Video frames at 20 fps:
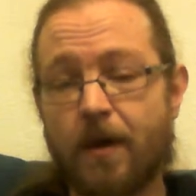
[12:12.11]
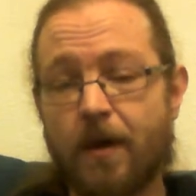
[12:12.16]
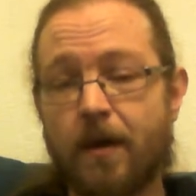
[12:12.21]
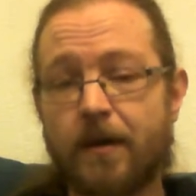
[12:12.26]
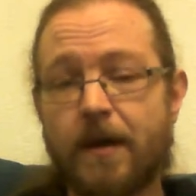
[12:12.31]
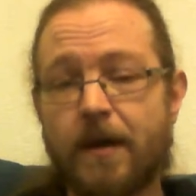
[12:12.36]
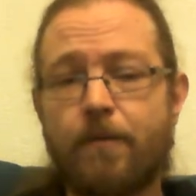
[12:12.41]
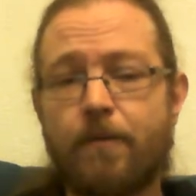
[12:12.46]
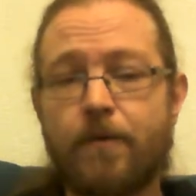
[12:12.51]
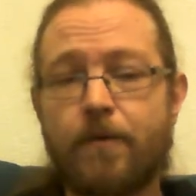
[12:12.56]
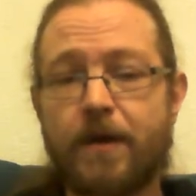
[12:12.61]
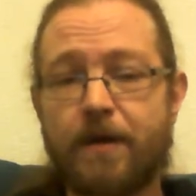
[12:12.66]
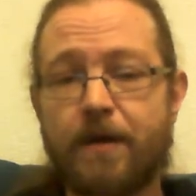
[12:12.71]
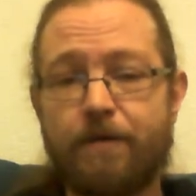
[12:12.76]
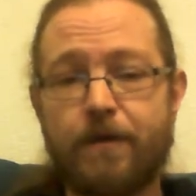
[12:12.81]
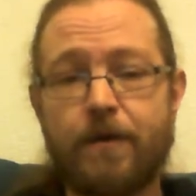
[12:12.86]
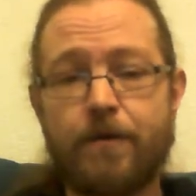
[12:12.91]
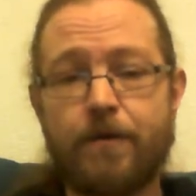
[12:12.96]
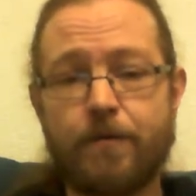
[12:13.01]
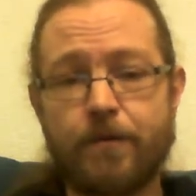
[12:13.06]
and that will give
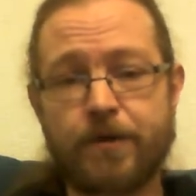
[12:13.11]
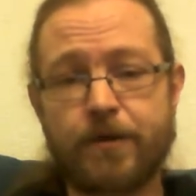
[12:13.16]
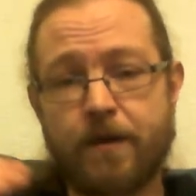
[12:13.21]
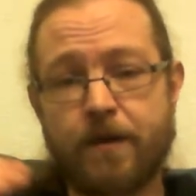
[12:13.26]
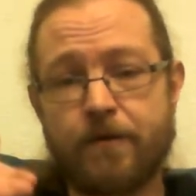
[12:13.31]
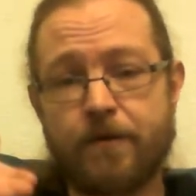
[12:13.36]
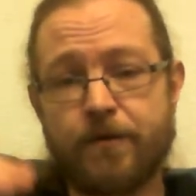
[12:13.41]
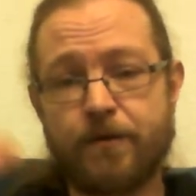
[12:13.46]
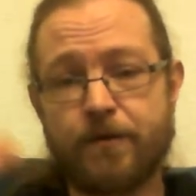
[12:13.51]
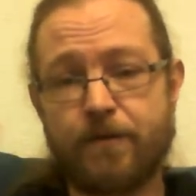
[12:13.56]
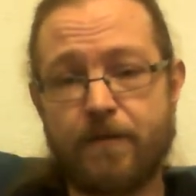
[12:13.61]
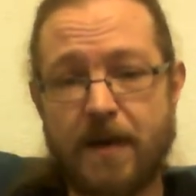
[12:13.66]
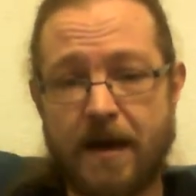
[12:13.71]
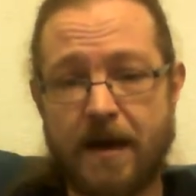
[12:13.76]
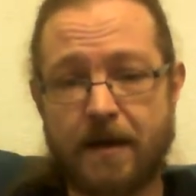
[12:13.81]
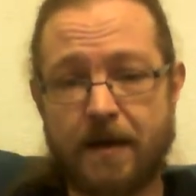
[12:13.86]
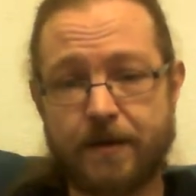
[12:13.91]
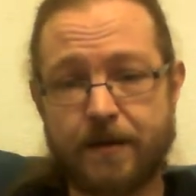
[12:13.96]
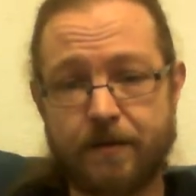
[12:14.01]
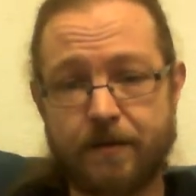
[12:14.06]
you your total
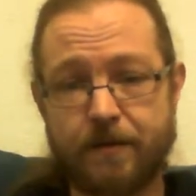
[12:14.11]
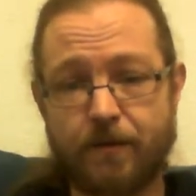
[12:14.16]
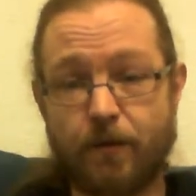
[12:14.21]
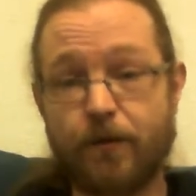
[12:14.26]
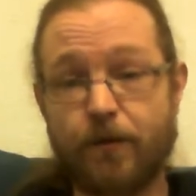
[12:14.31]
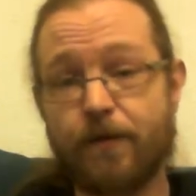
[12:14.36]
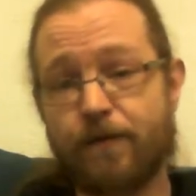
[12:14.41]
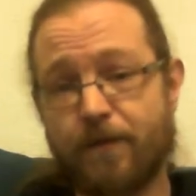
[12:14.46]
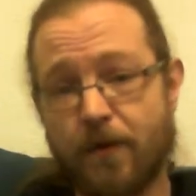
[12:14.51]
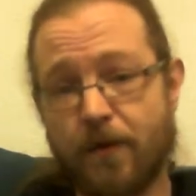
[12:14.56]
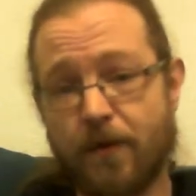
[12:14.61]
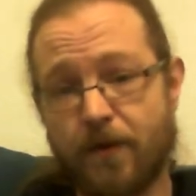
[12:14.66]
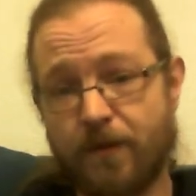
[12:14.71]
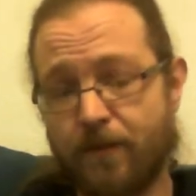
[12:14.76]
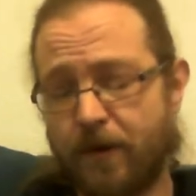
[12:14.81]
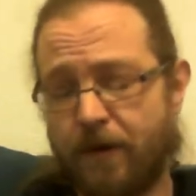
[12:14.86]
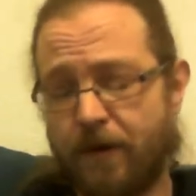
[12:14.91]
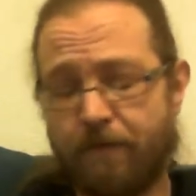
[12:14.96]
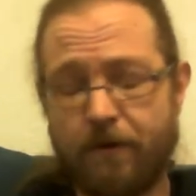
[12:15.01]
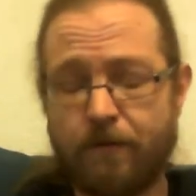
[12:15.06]
mass, or your volume,
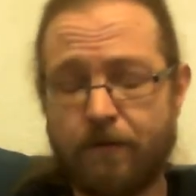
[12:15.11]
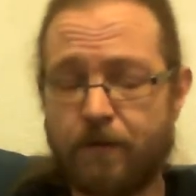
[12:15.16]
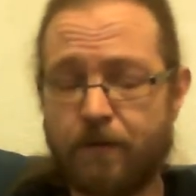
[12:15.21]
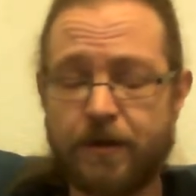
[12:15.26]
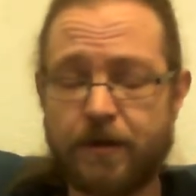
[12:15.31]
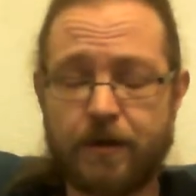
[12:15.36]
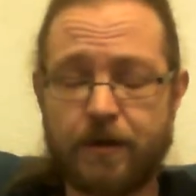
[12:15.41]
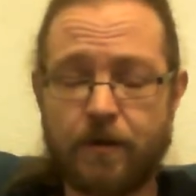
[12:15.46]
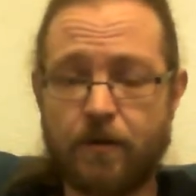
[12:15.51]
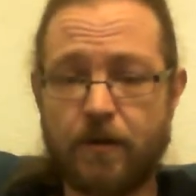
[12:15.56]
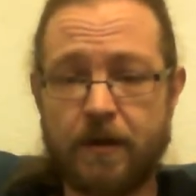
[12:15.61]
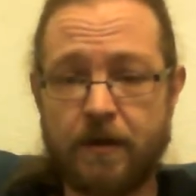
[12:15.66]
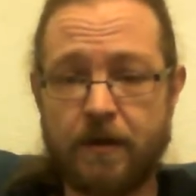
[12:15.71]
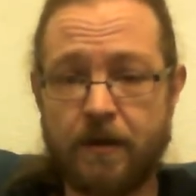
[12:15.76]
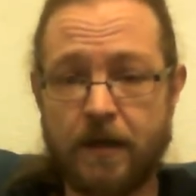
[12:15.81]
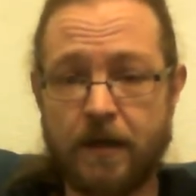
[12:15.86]
whatever you want to call it,